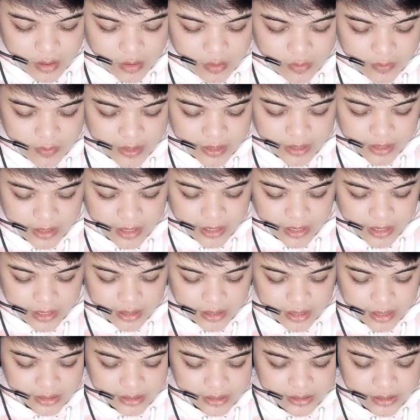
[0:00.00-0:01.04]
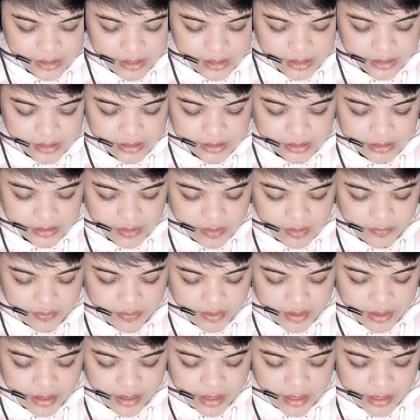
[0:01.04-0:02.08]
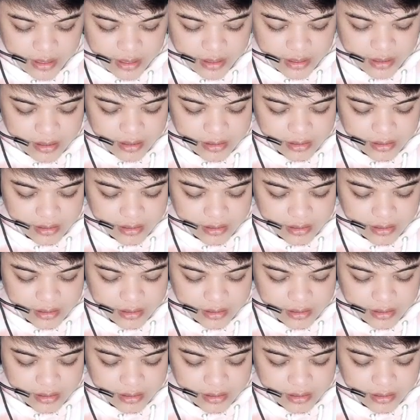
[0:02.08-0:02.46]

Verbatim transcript: Oh my god, XD race is over there.